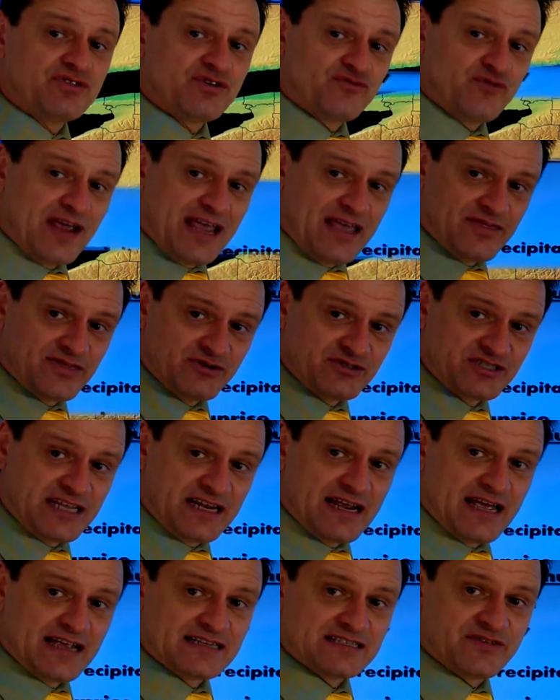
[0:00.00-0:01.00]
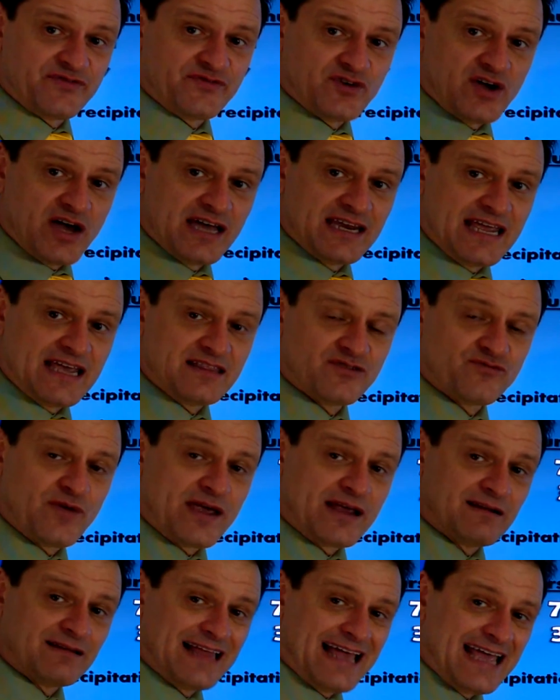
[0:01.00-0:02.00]
The rain Thursday Friday. The
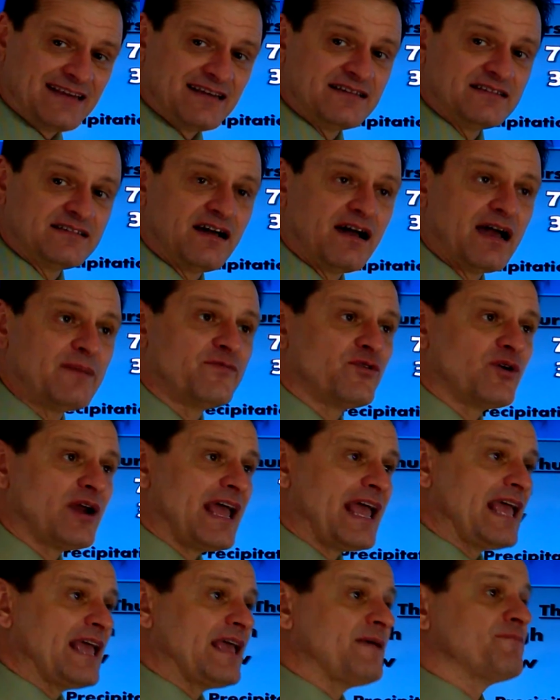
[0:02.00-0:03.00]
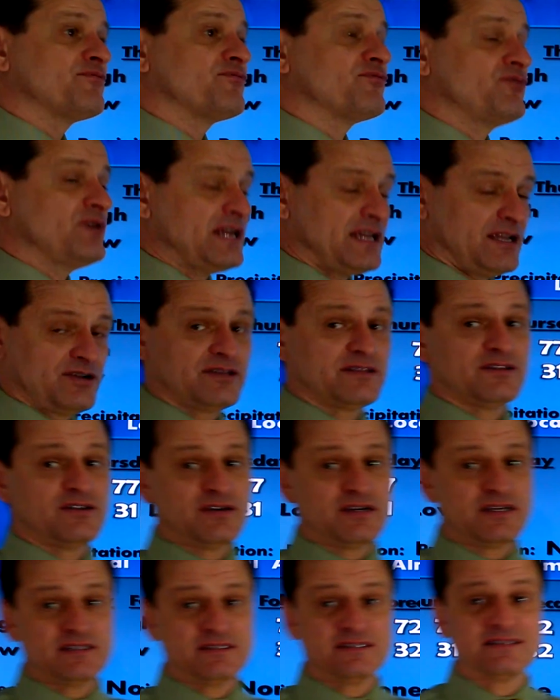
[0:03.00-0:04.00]
rain will end in time for a pretty good
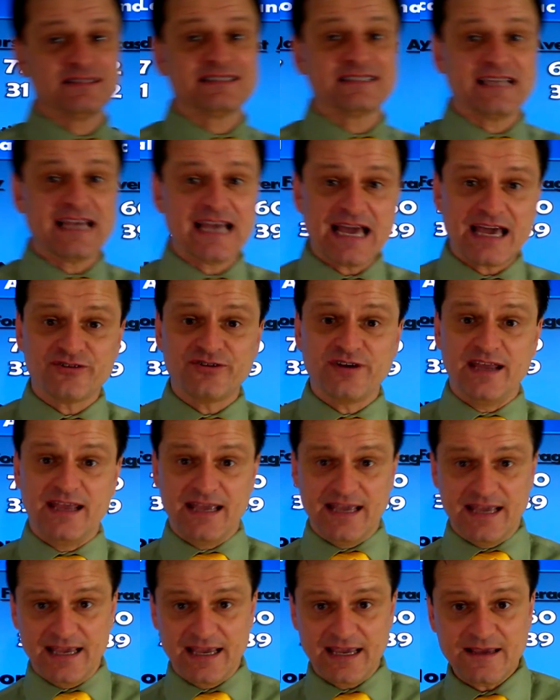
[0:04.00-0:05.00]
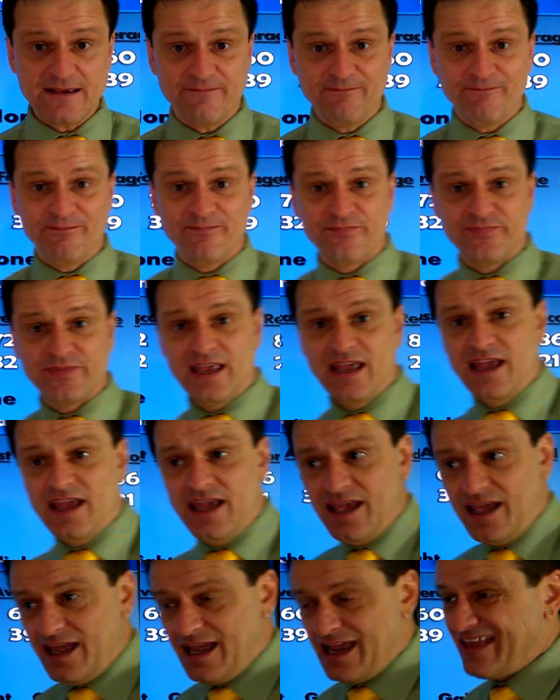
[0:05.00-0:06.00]
looking Saturday.
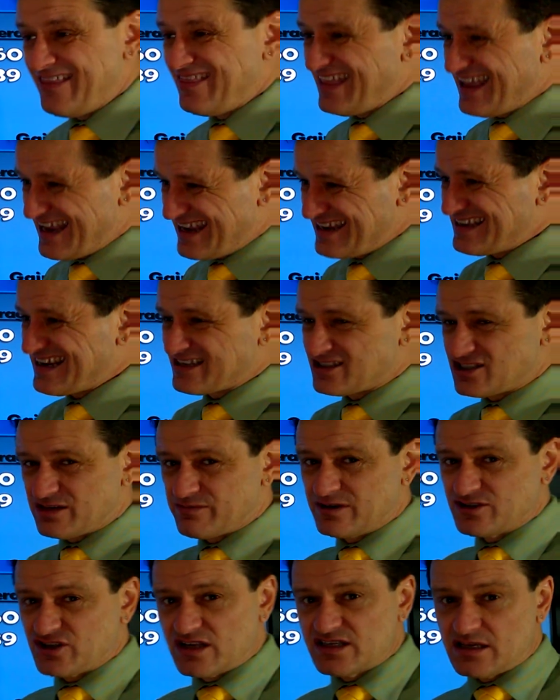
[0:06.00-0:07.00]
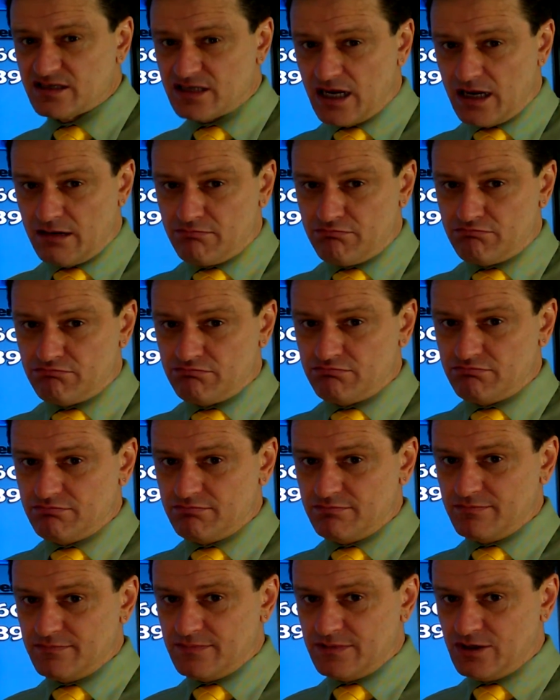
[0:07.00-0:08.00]
And then not so much on Sunday.
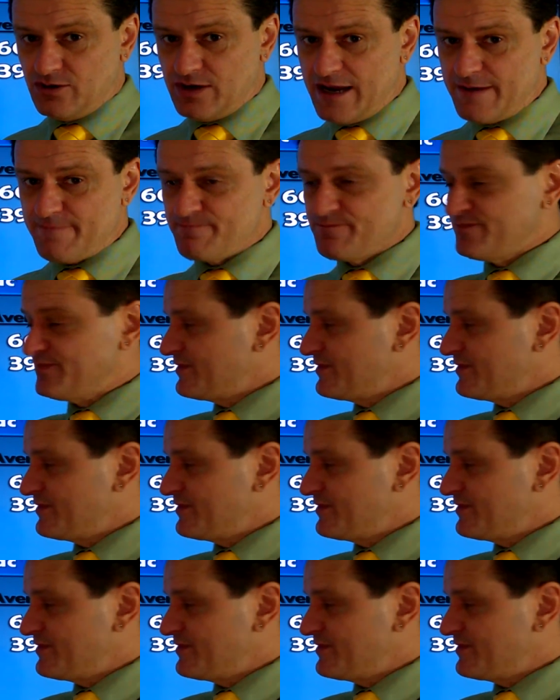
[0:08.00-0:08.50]
Okay?